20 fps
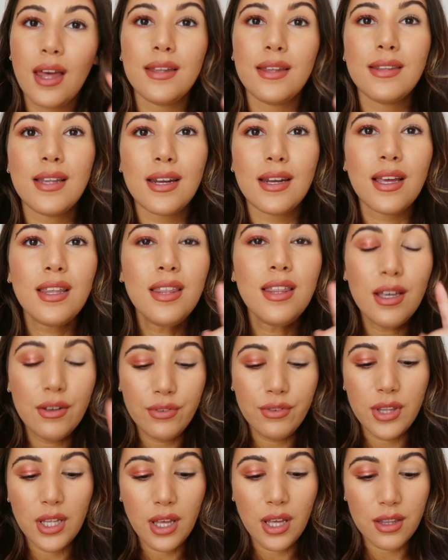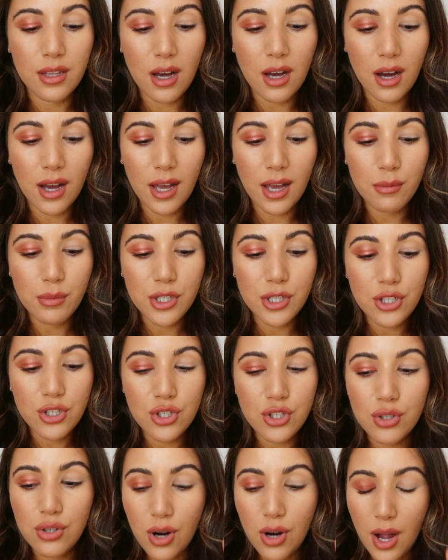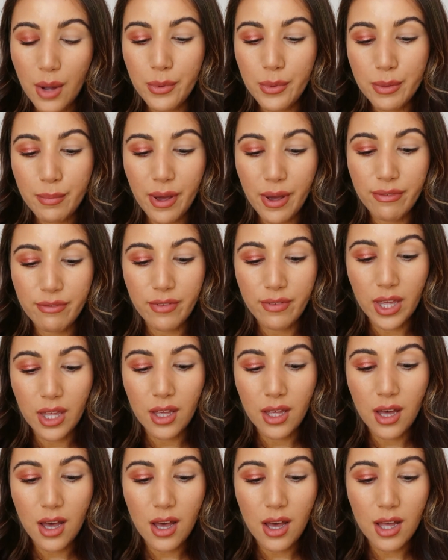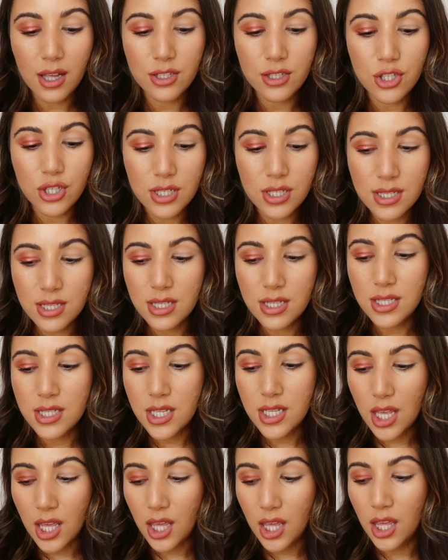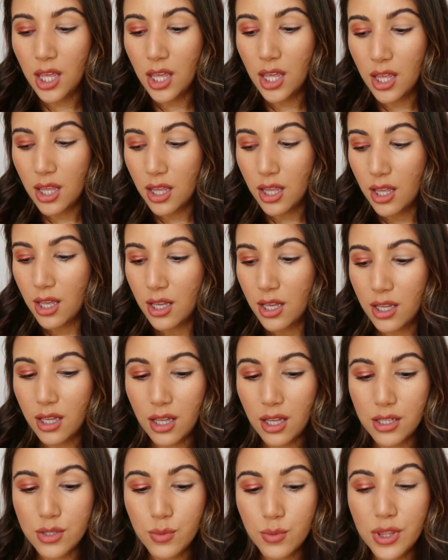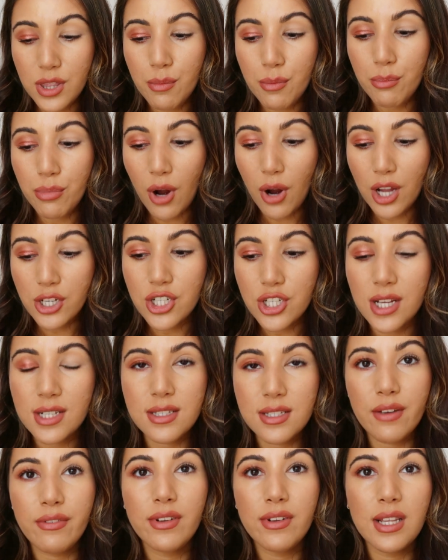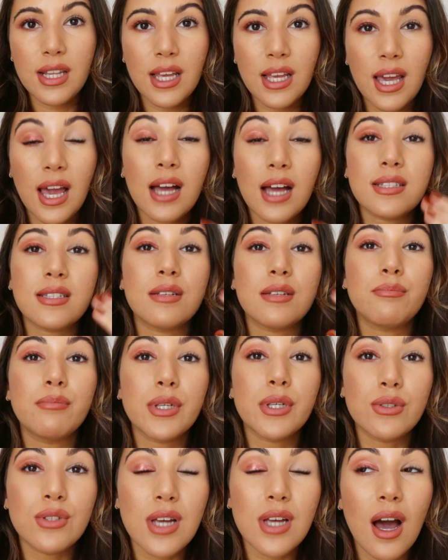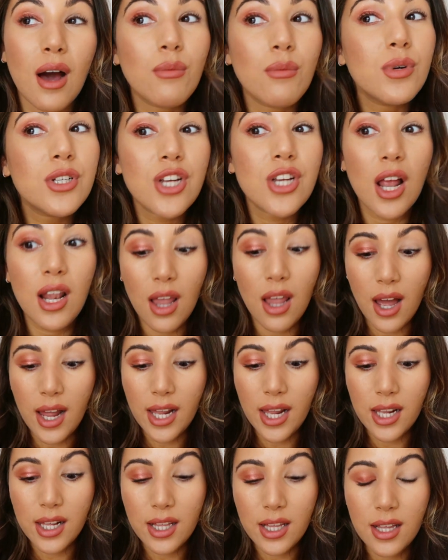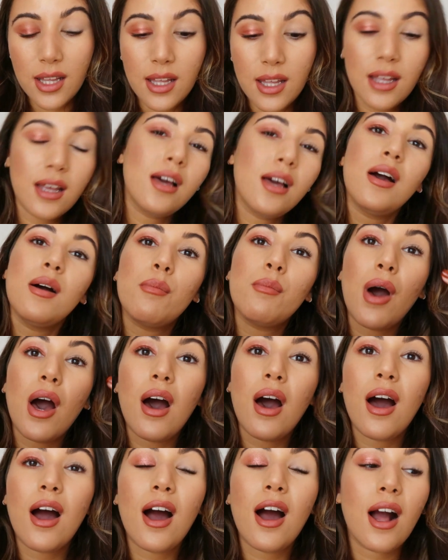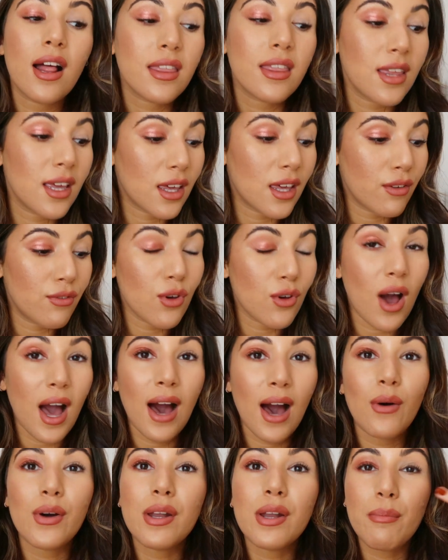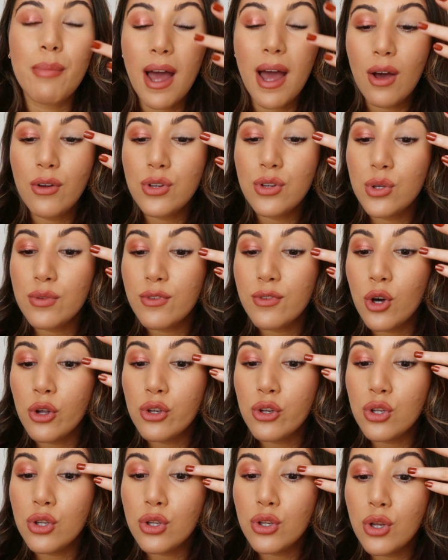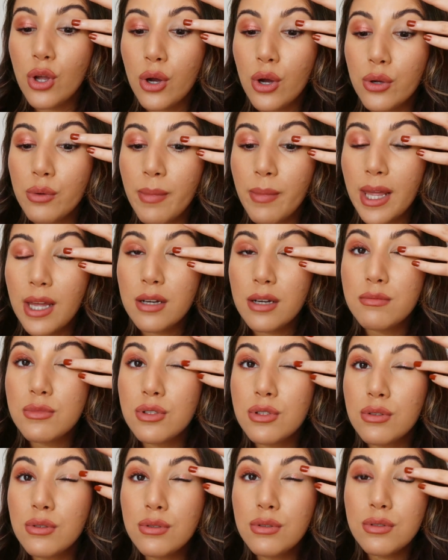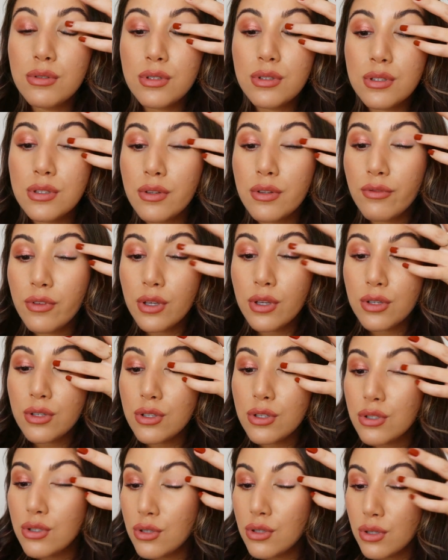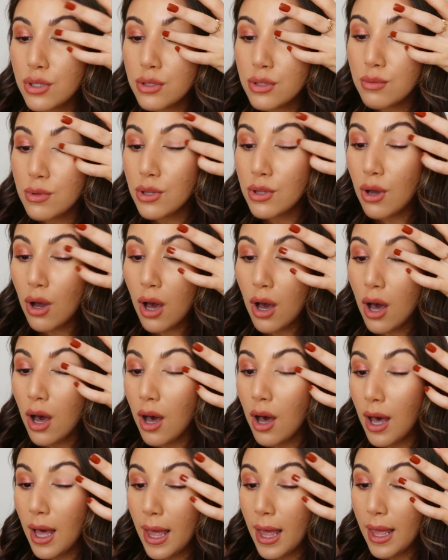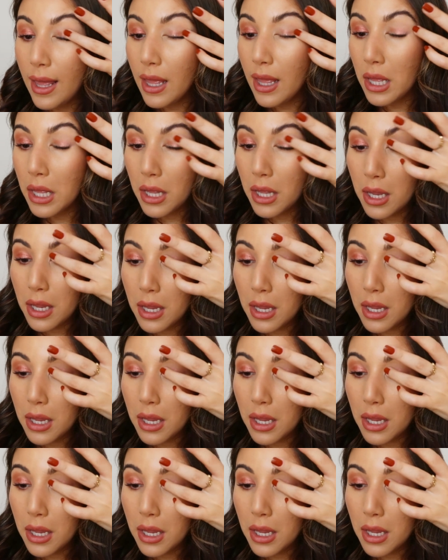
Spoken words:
And then I think for the other eye, I'm gonna try with my finger and just see, because with the brush I definitely had to build it up, which I like, but I think if you're out and about and you've got no makeup tools, if you can just do this with your eye,